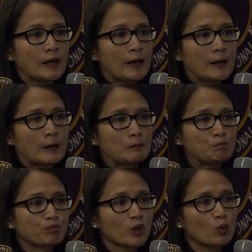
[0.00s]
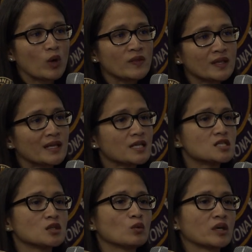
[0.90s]
Um, one thing that I
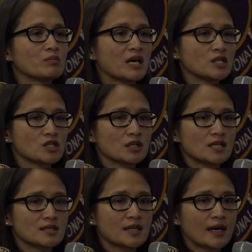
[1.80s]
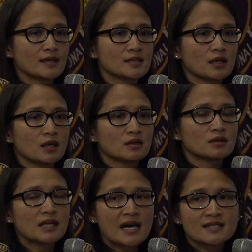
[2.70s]
do want to mention is that the
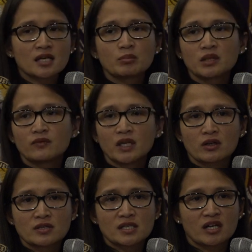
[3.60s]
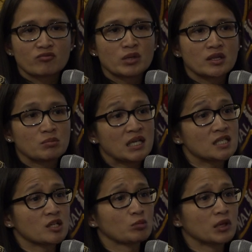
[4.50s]
last couple of years that I've been the
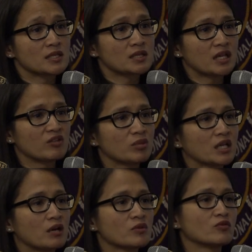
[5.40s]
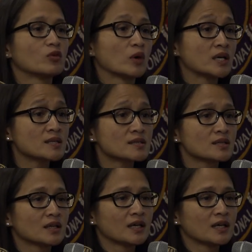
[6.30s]
PTO president, I've become the voice.